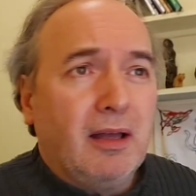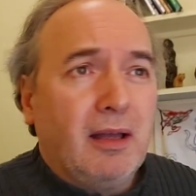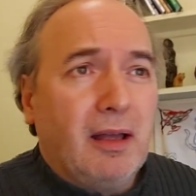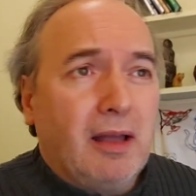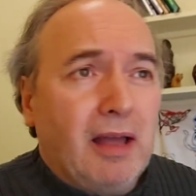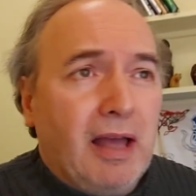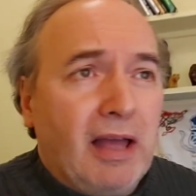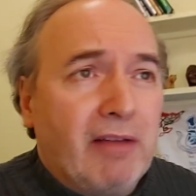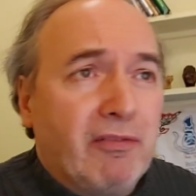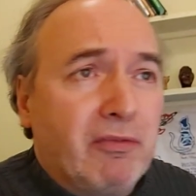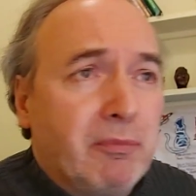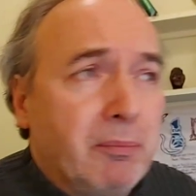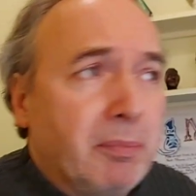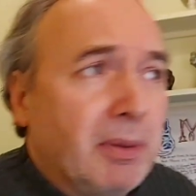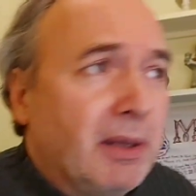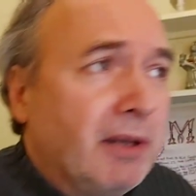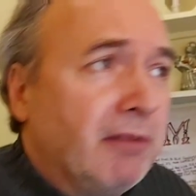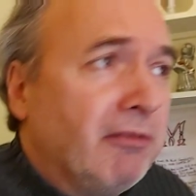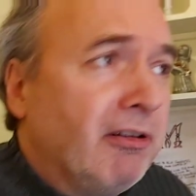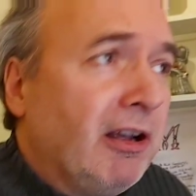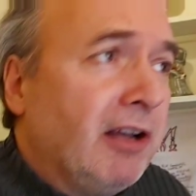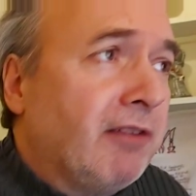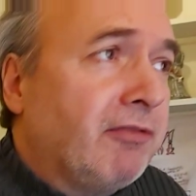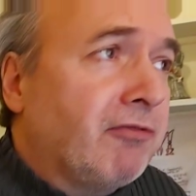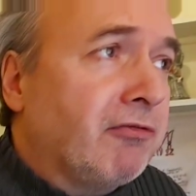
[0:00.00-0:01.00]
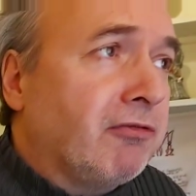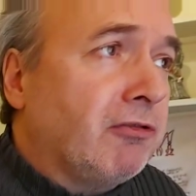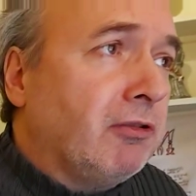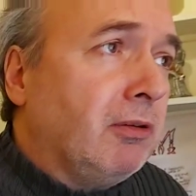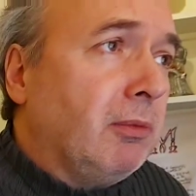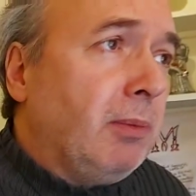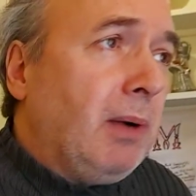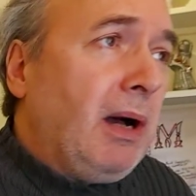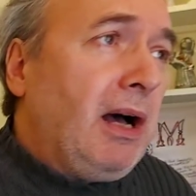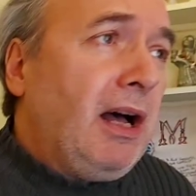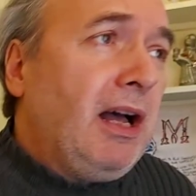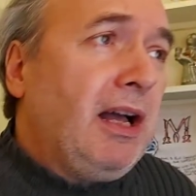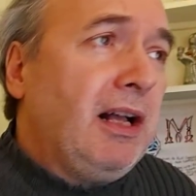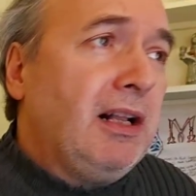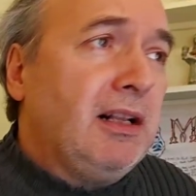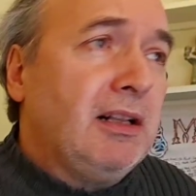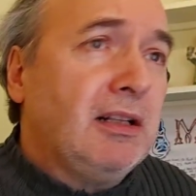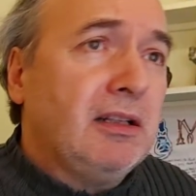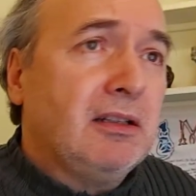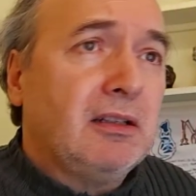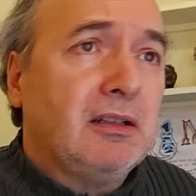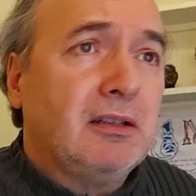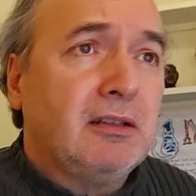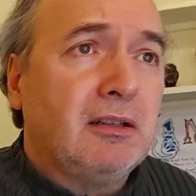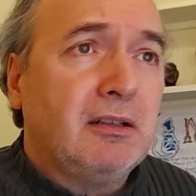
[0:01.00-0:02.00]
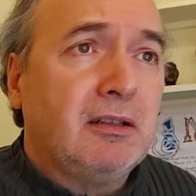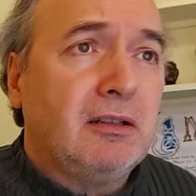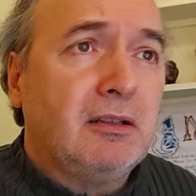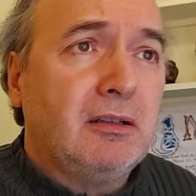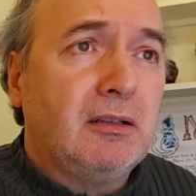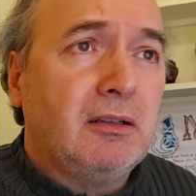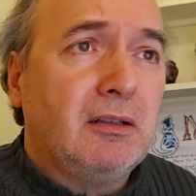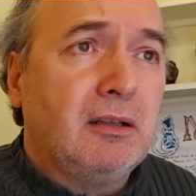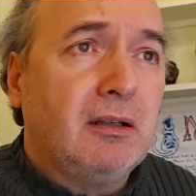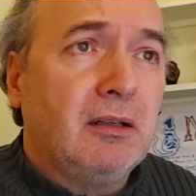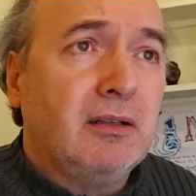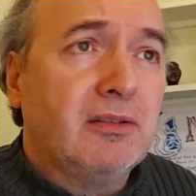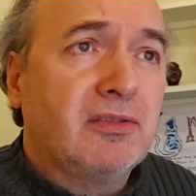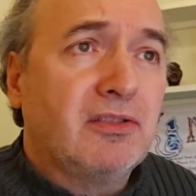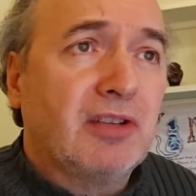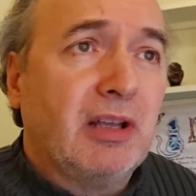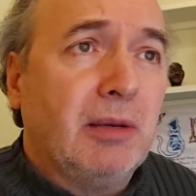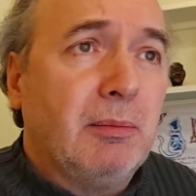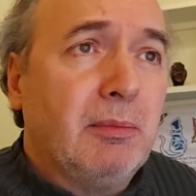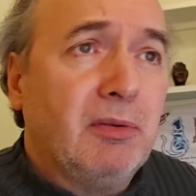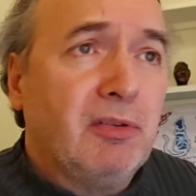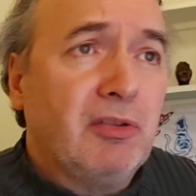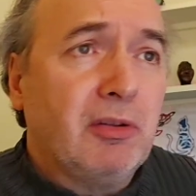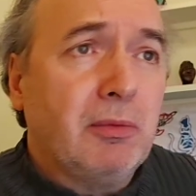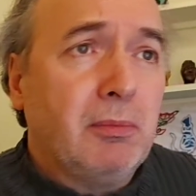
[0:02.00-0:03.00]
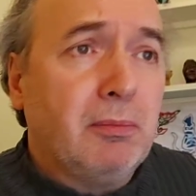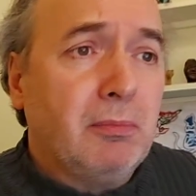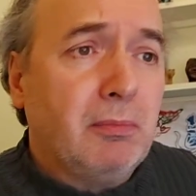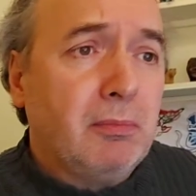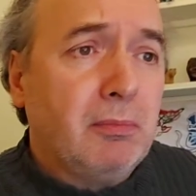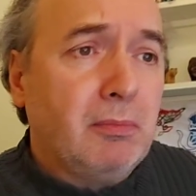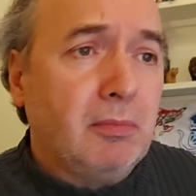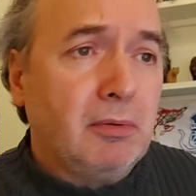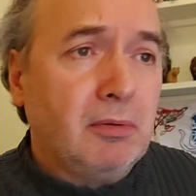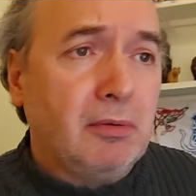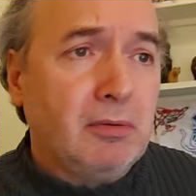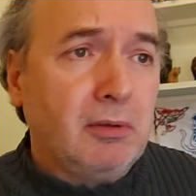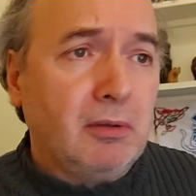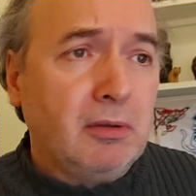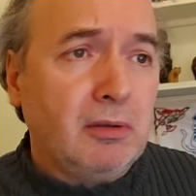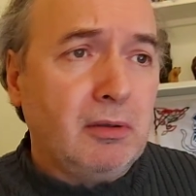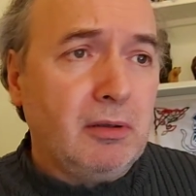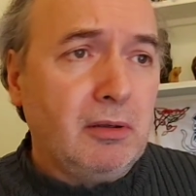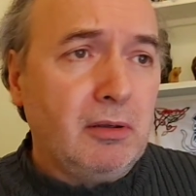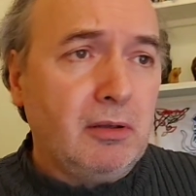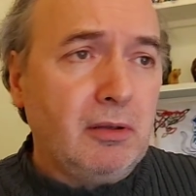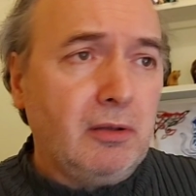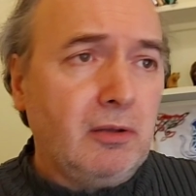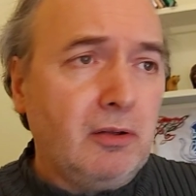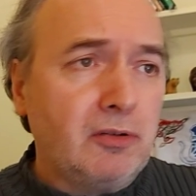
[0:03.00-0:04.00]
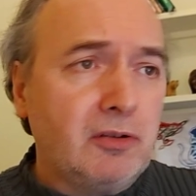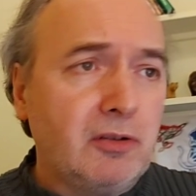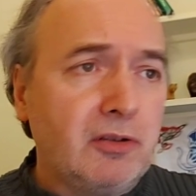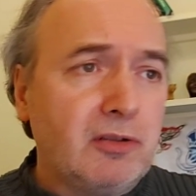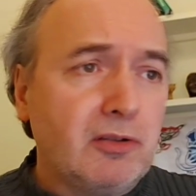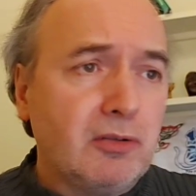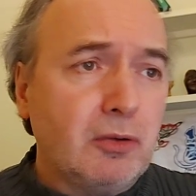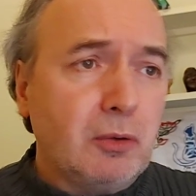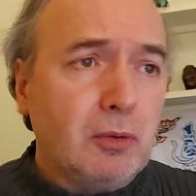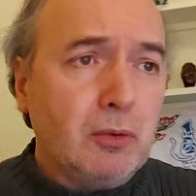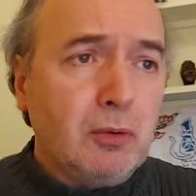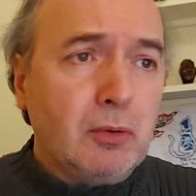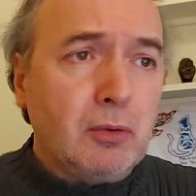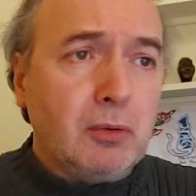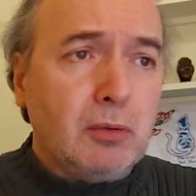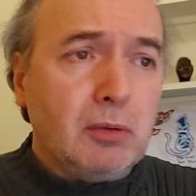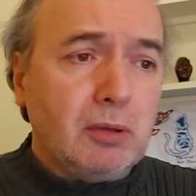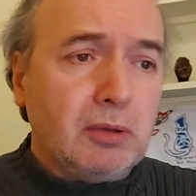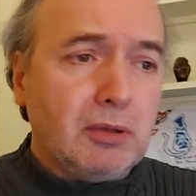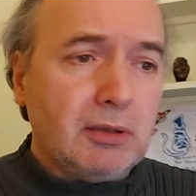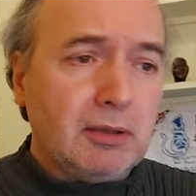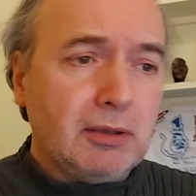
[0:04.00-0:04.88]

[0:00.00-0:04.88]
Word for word: haven't been read for a while, some of them not at all.